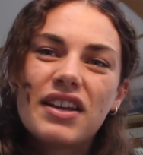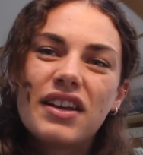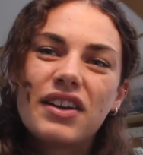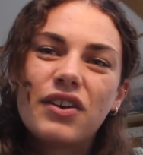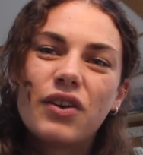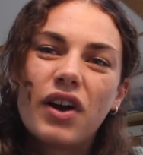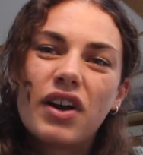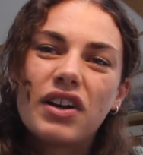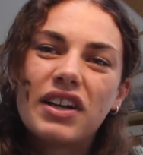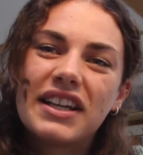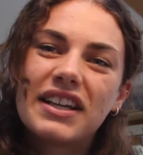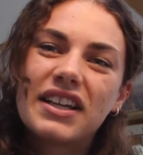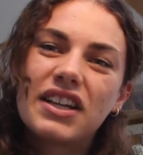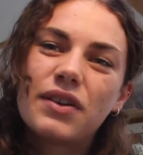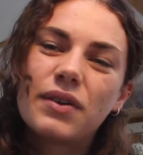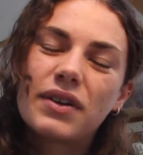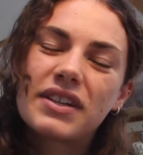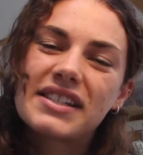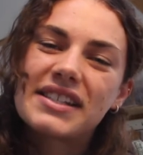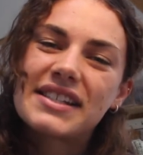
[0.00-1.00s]
not only can
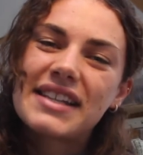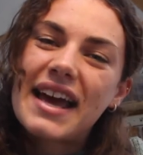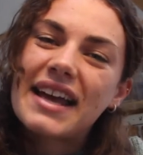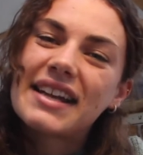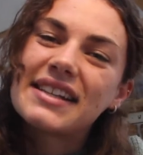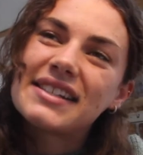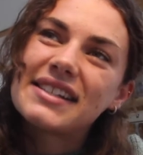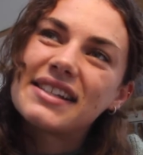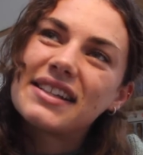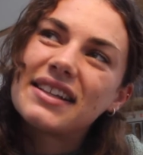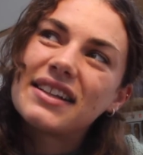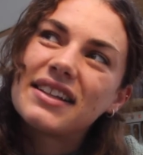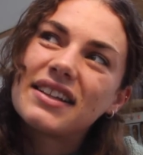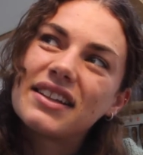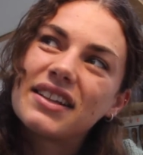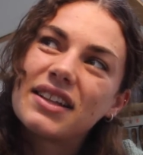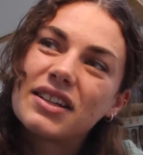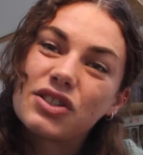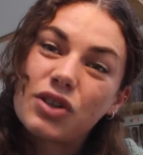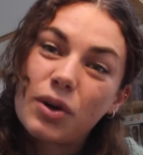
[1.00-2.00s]
you understand
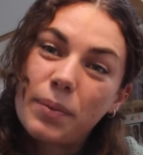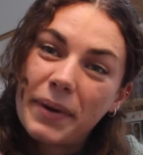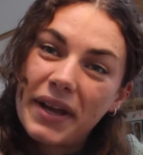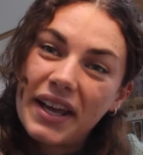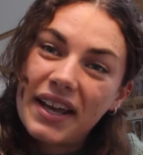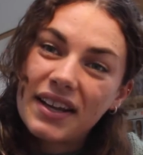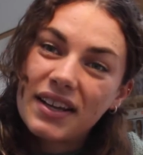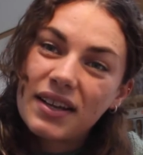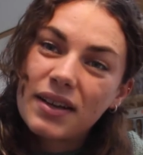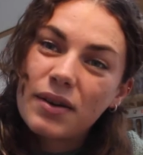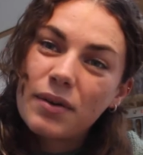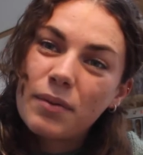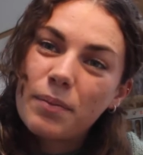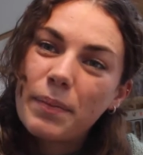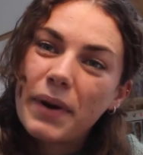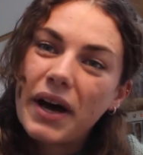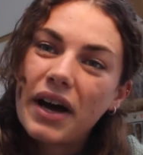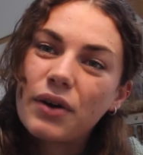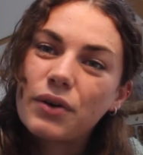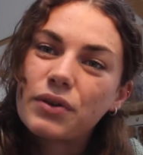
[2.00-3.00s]
the topic, but